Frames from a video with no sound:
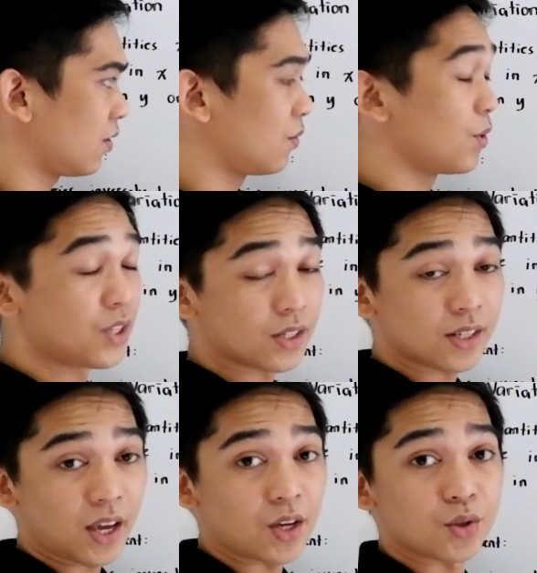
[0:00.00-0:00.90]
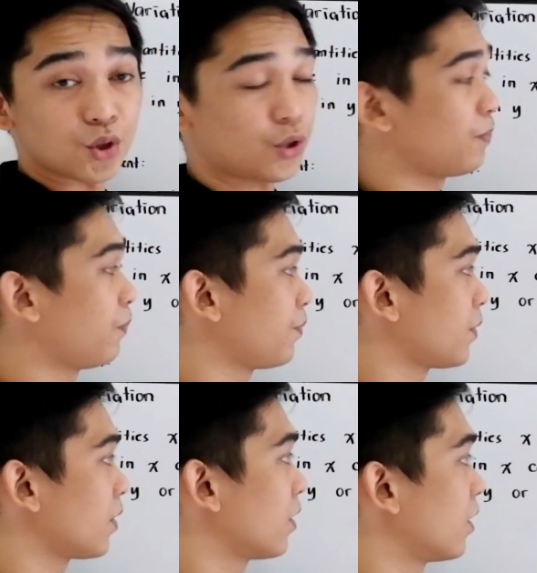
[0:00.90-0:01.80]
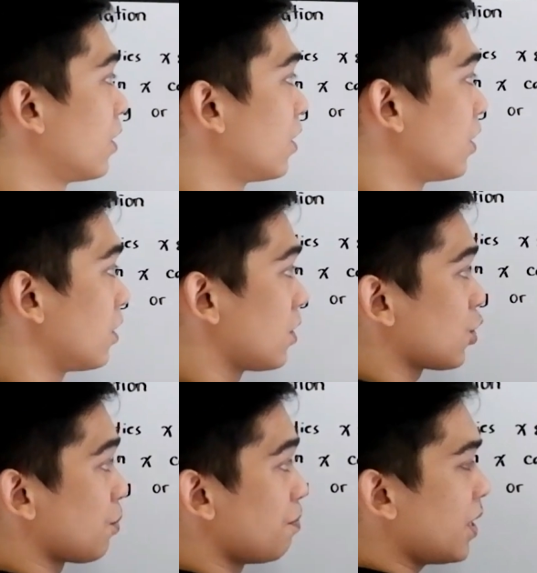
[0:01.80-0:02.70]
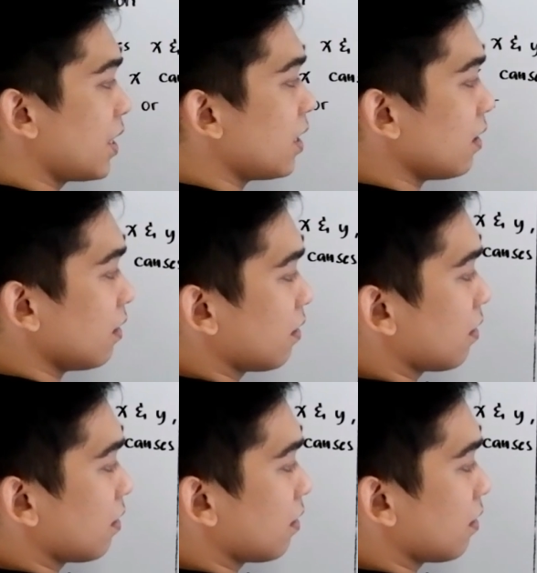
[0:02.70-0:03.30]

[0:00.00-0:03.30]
which is h. So b